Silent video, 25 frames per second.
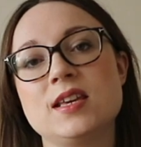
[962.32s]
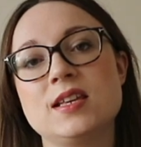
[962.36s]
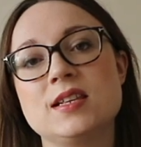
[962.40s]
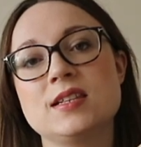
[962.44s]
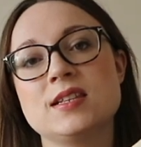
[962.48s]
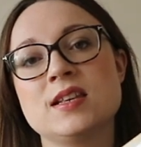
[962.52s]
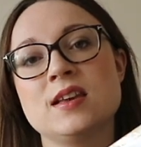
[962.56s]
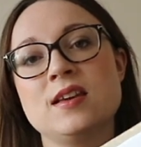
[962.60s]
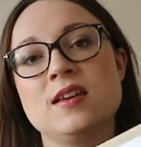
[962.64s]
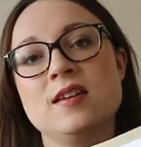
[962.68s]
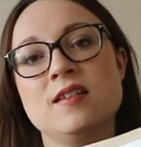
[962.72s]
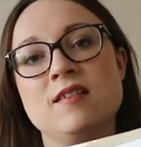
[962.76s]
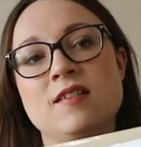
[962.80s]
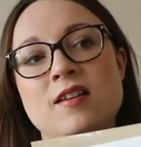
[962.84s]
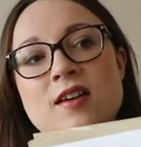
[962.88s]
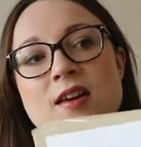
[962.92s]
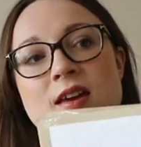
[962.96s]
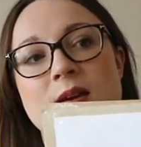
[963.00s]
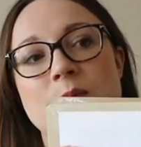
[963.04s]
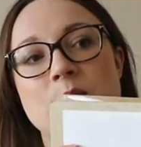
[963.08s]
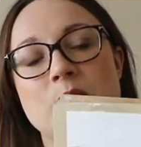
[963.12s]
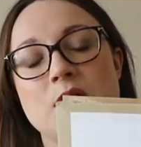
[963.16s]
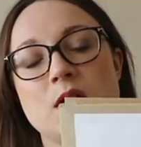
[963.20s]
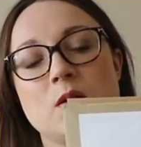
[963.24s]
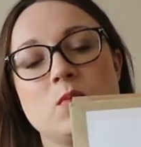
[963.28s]
these
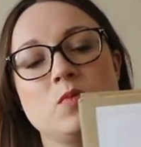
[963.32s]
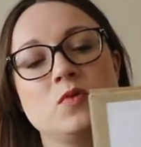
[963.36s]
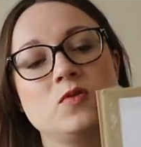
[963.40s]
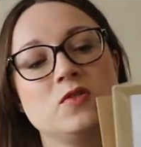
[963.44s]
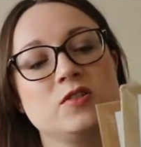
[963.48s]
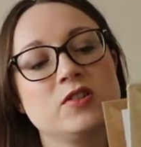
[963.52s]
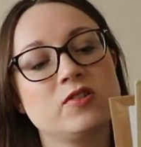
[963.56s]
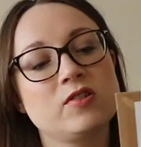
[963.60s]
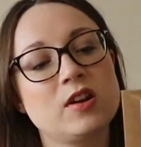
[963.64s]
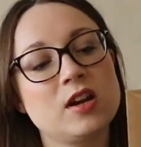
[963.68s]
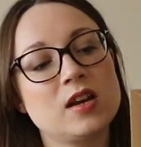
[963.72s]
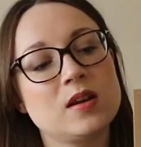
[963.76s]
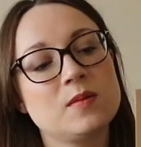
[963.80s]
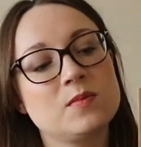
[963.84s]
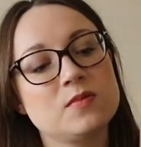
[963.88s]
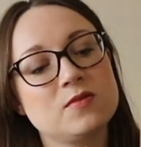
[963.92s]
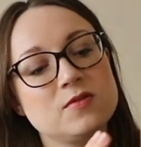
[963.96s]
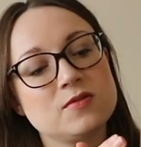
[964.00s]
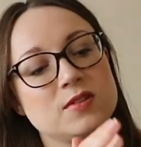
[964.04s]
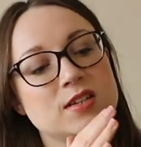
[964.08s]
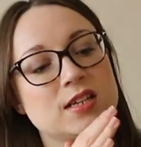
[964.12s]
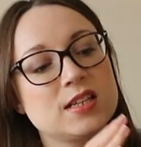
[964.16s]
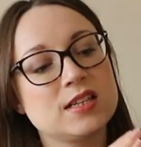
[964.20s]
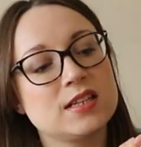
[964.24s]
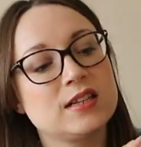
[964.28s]
in my wardrobe
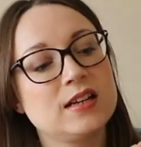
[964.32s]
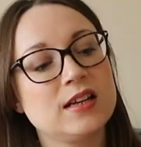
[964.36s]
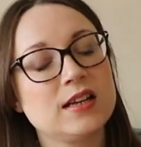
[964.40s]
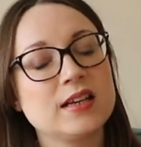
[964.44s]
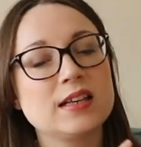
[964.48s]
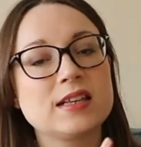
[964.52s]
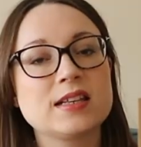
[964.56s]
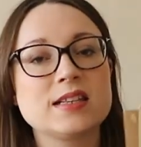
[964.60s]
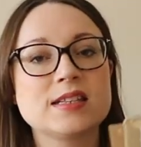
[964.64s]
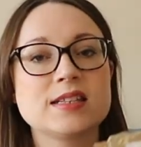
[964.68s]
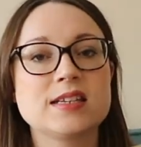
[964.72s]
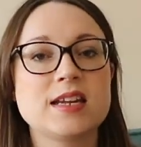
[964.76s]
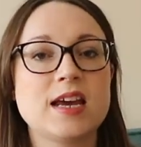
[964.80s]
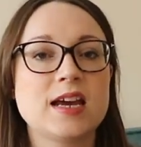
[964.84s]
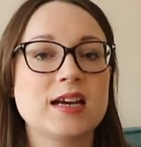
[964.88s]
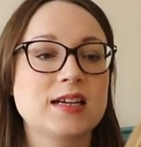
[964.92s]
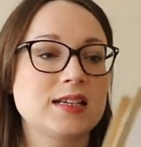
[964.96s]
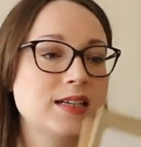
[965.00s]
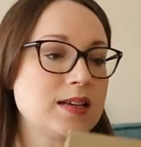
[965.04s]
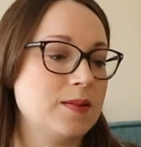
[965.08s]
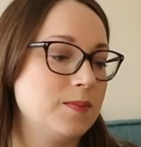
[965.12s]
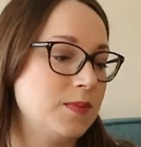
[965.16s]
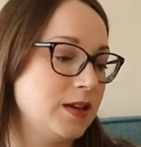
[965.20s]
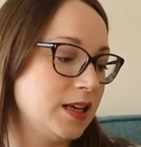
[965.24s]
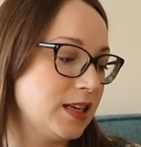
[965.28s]
all just like
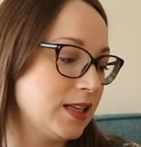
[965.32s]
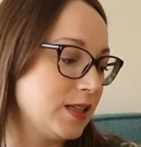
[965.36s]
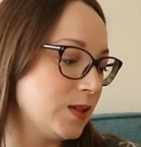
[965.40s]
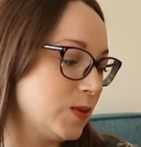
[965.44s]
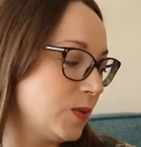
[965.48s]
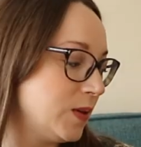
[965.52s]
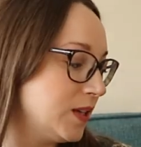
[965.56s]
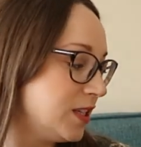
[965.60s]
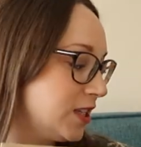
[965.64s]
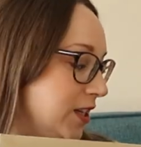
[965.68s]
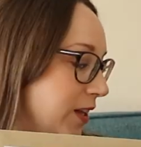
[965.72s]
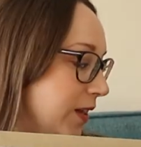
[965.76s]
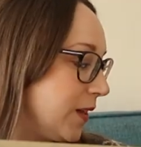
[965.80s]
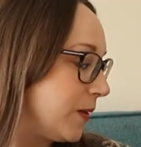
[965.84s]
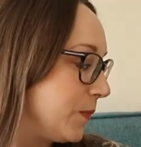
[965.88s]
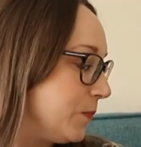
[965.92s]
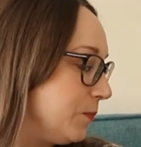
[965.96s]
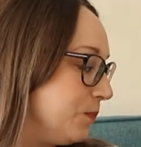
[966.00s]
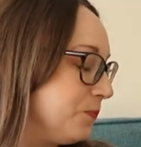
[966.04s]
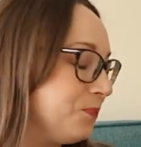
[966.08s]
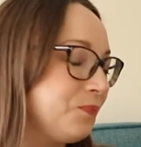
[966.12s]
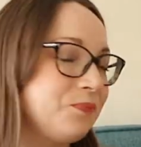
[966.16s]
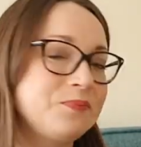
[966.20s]
stacked up next to each other.